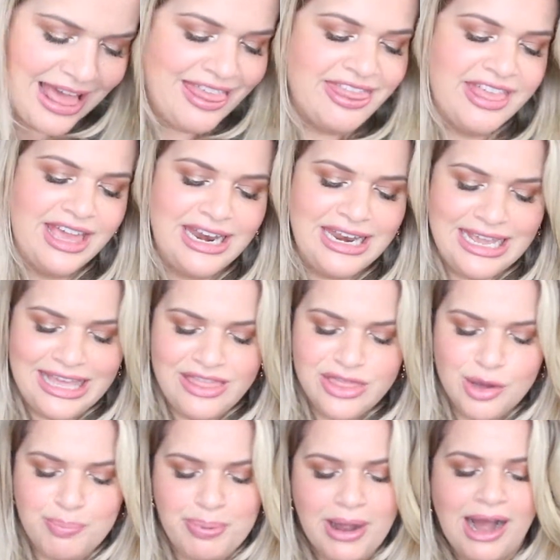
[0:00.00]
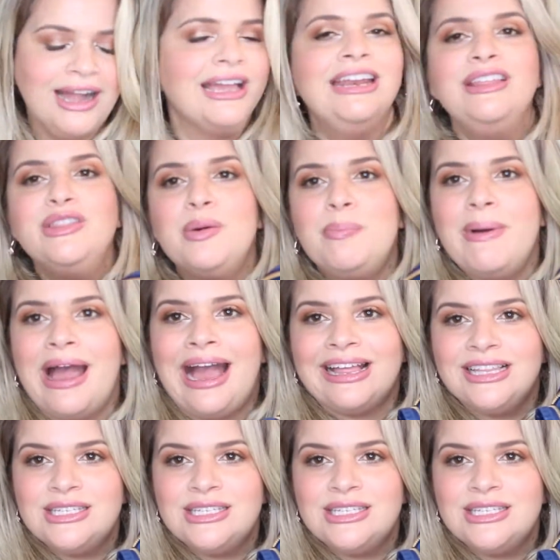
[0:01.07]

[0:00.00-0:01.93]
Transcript: Then in the pocket in the back,